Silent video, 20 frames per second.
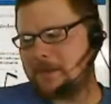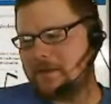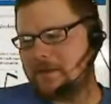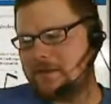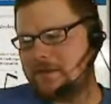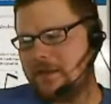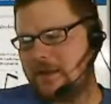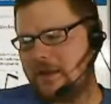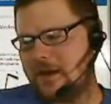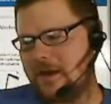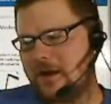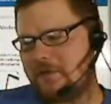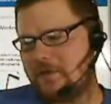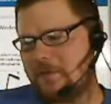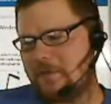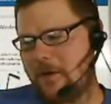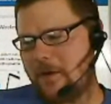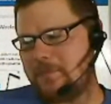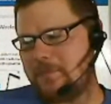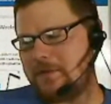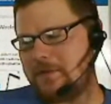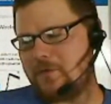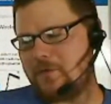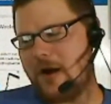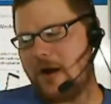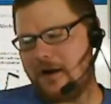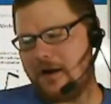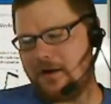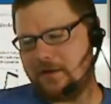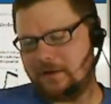The Republic
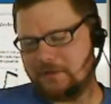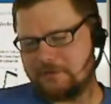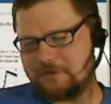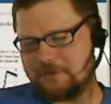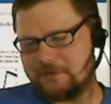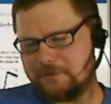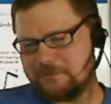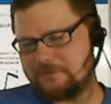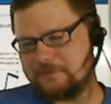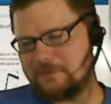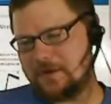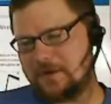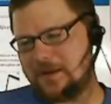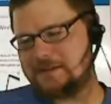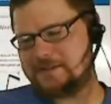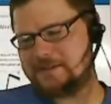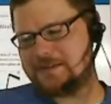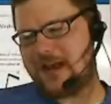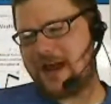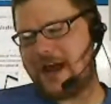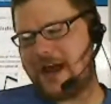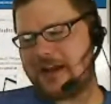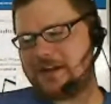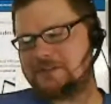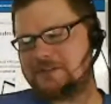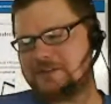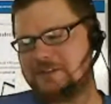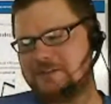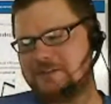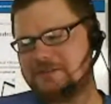Wireless is
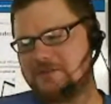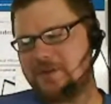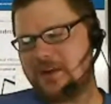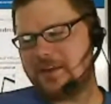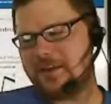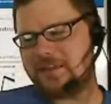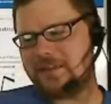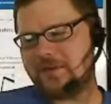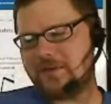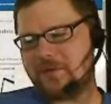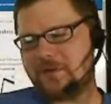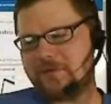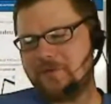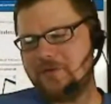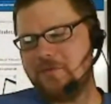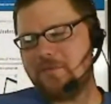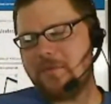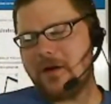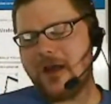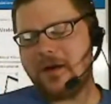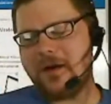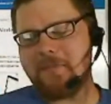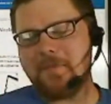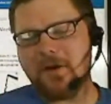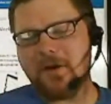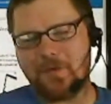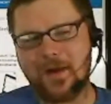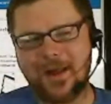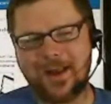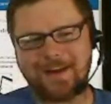actually doing a thing where if you buy a
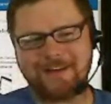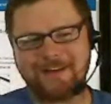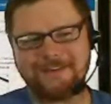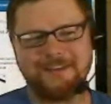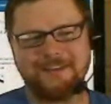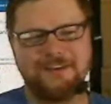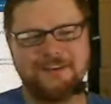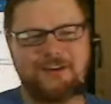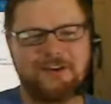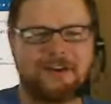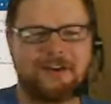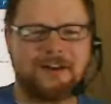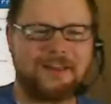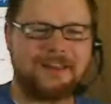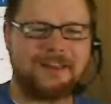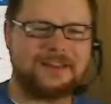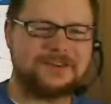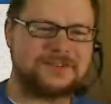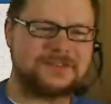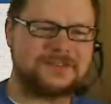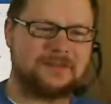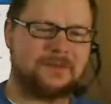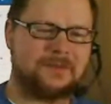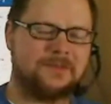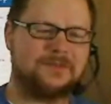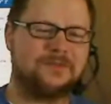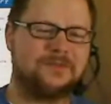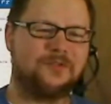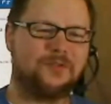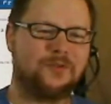Moto X, you're going to get yourself
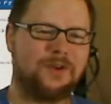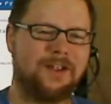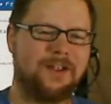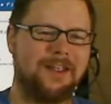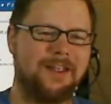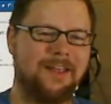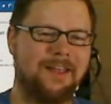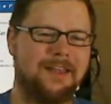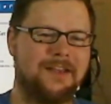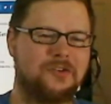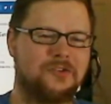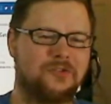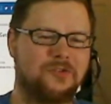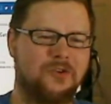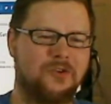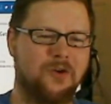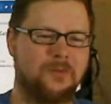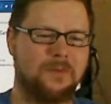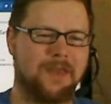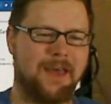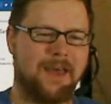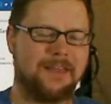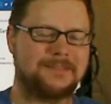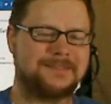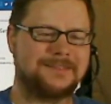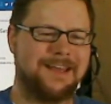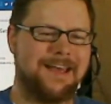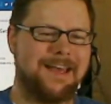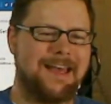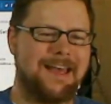a free
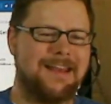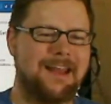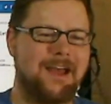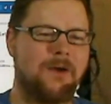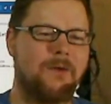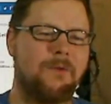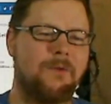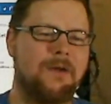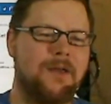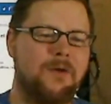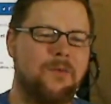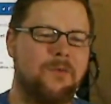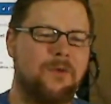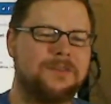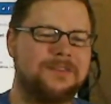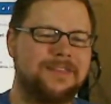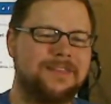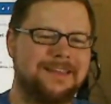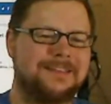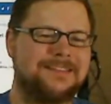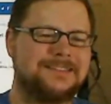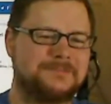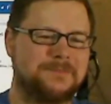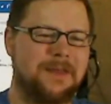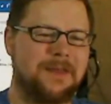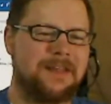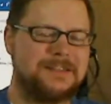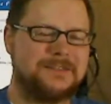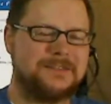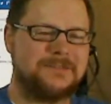Chromecast. Now, with the
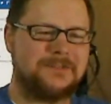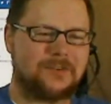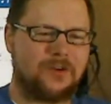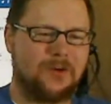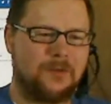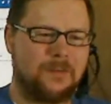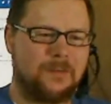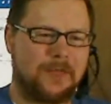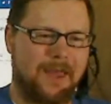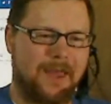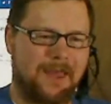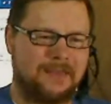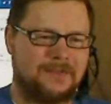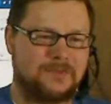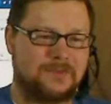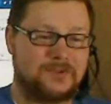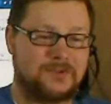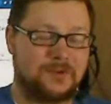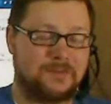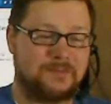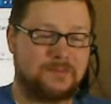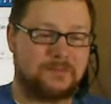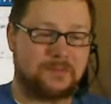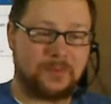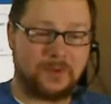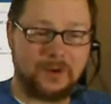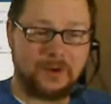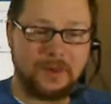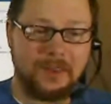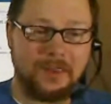expense of a Chromecast, which are
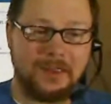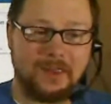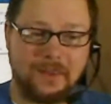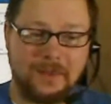pretty